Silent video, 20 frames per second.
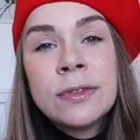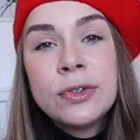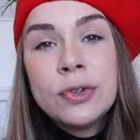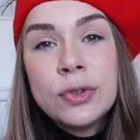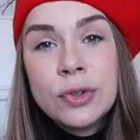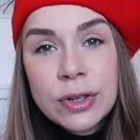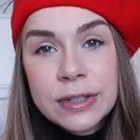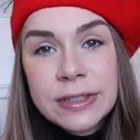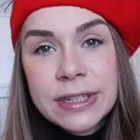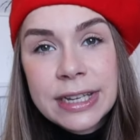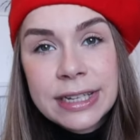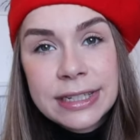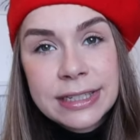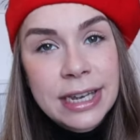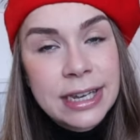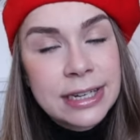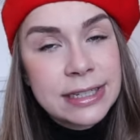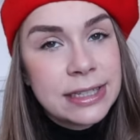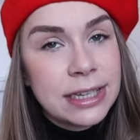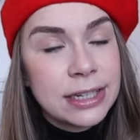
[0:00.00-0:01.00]
Do not take a
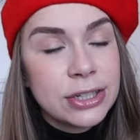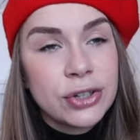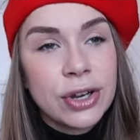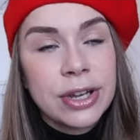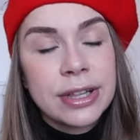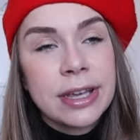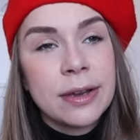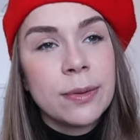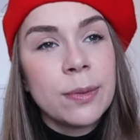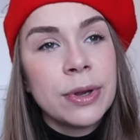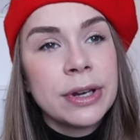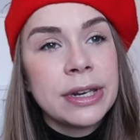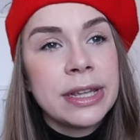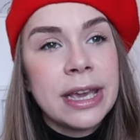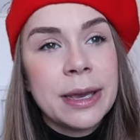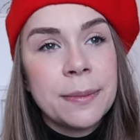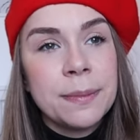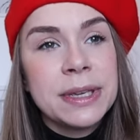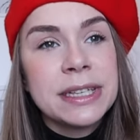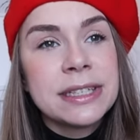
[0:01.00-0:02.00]
taxi. I tried that 1
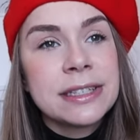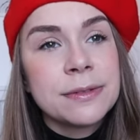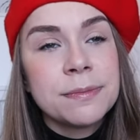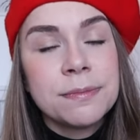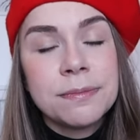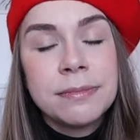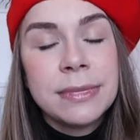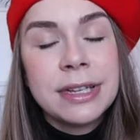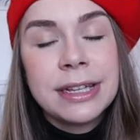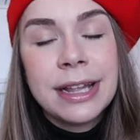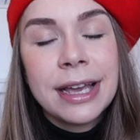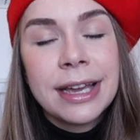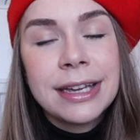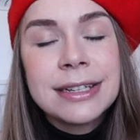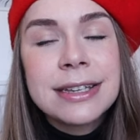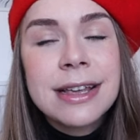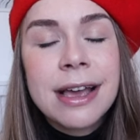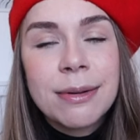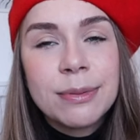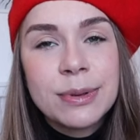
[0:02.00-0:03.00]
year. Missed
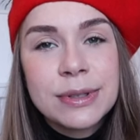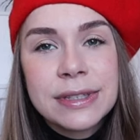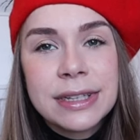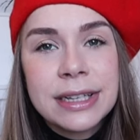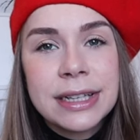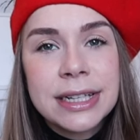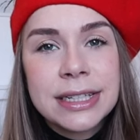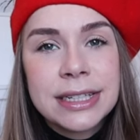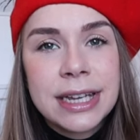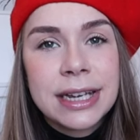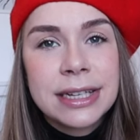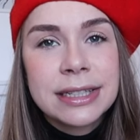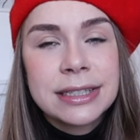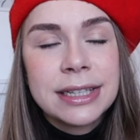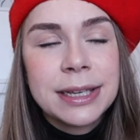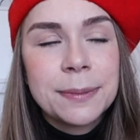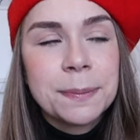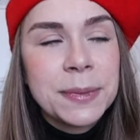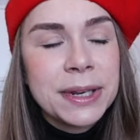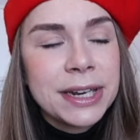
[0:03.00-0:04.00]
midnight. I was in the
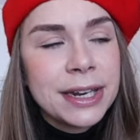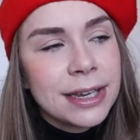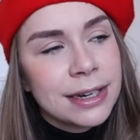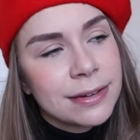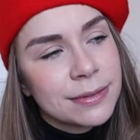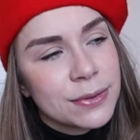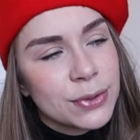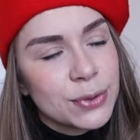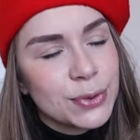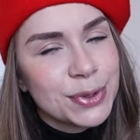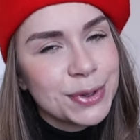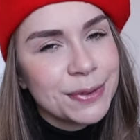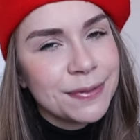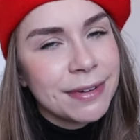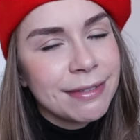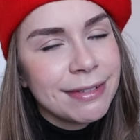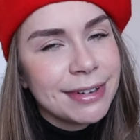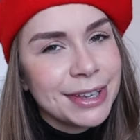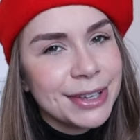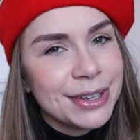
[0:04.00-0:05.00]
taxi at midnight. It's also
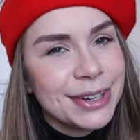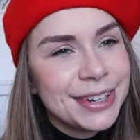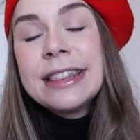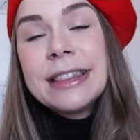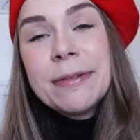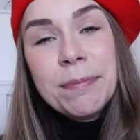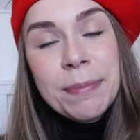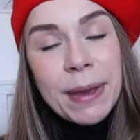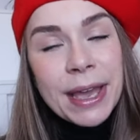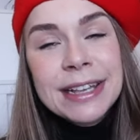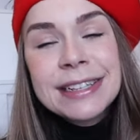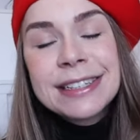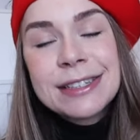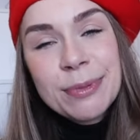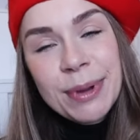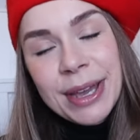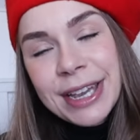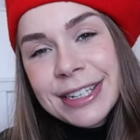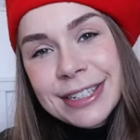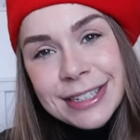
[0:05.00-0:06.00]
very good. The
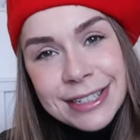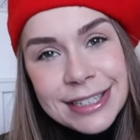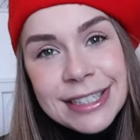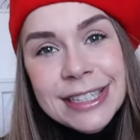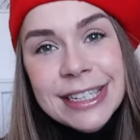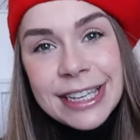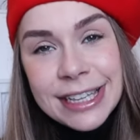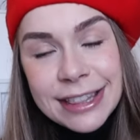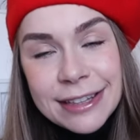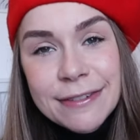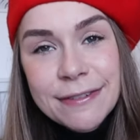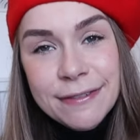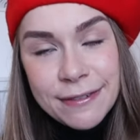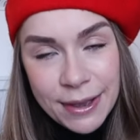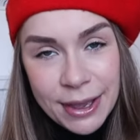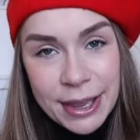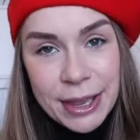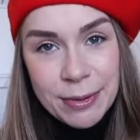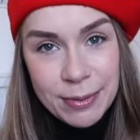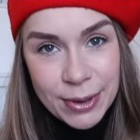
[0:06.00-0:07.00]
best way to see the
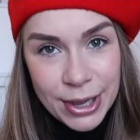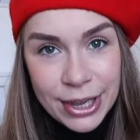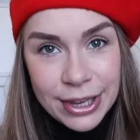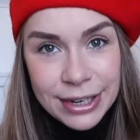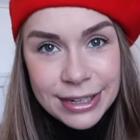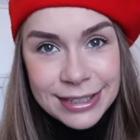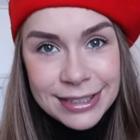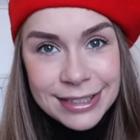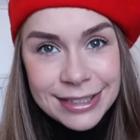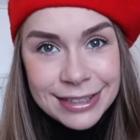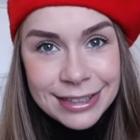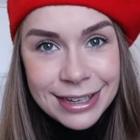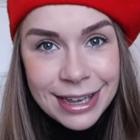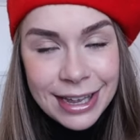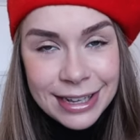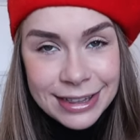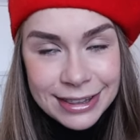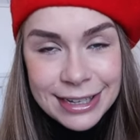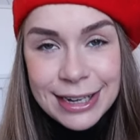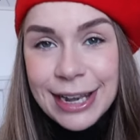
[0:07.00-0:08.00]
fireworks
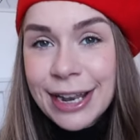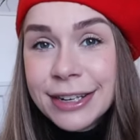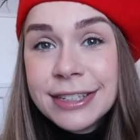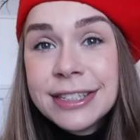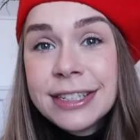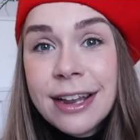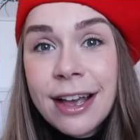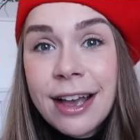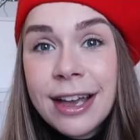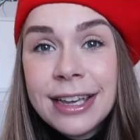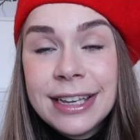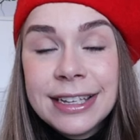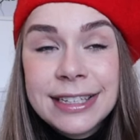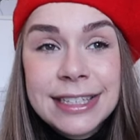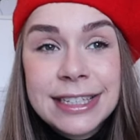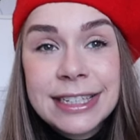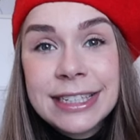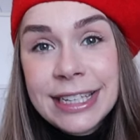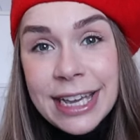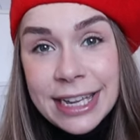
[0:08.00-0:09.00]
at the London Eye
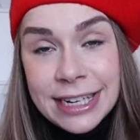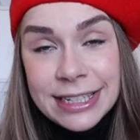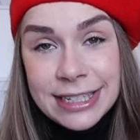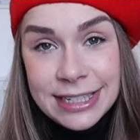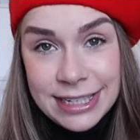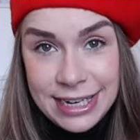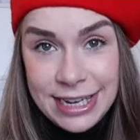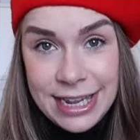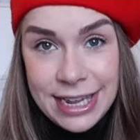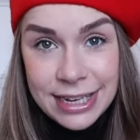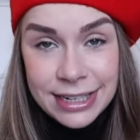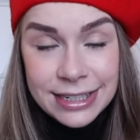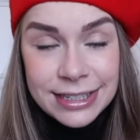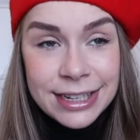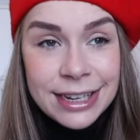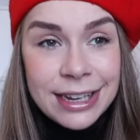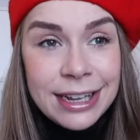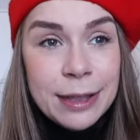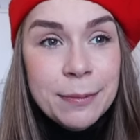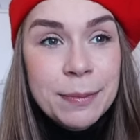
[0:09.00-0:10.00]
is to get a
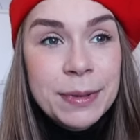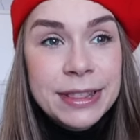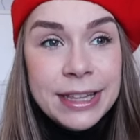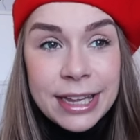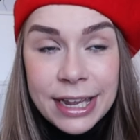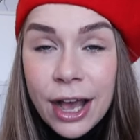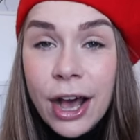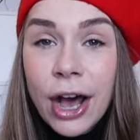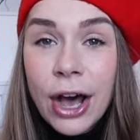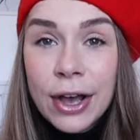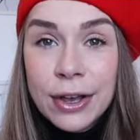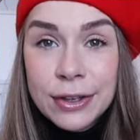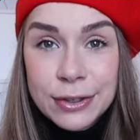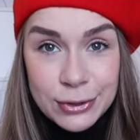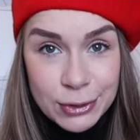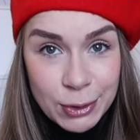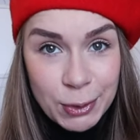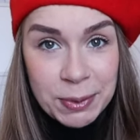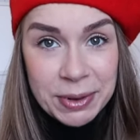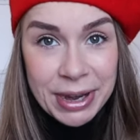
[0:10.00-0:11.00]
ticket, but they are
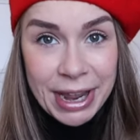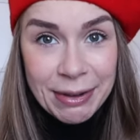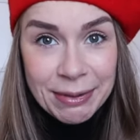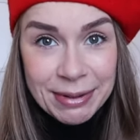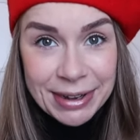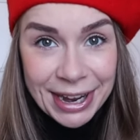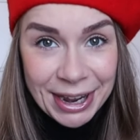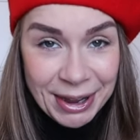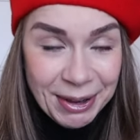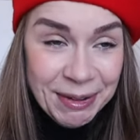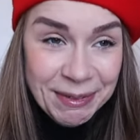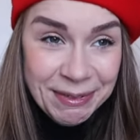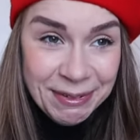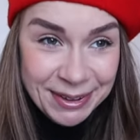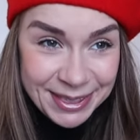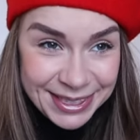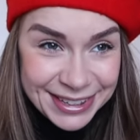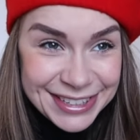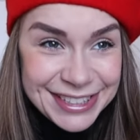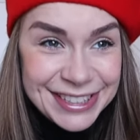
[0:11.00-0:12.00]
sold out now
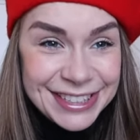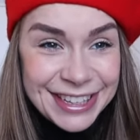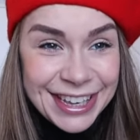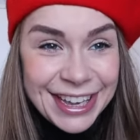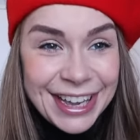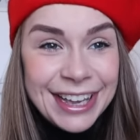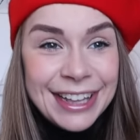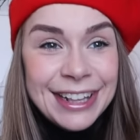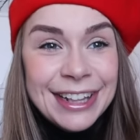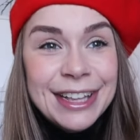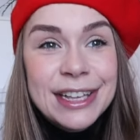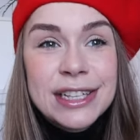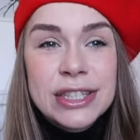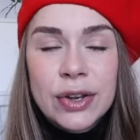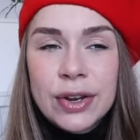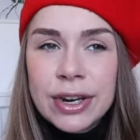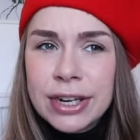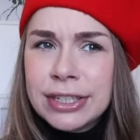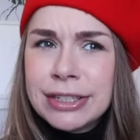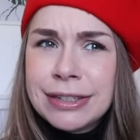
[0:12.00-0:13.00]
for this year.
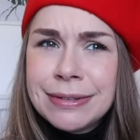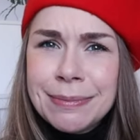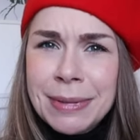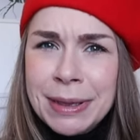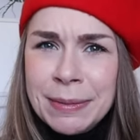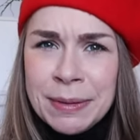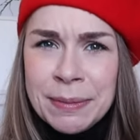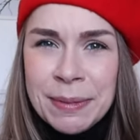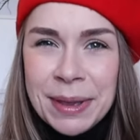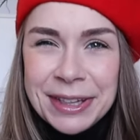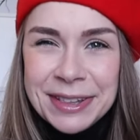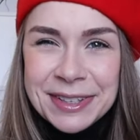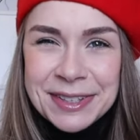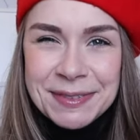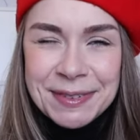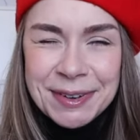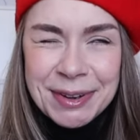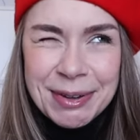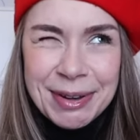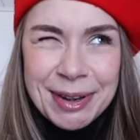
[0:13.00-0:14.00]
Sorry, I should have maybe made
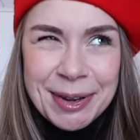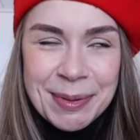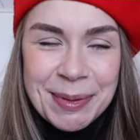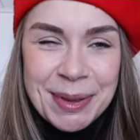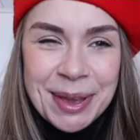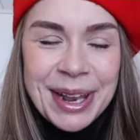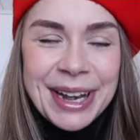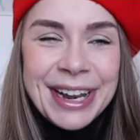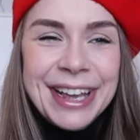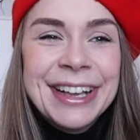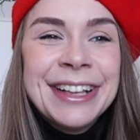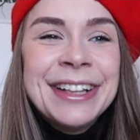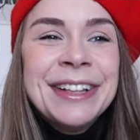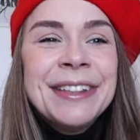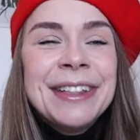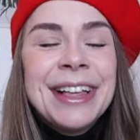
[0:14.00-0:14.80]
this video a little bit earlier.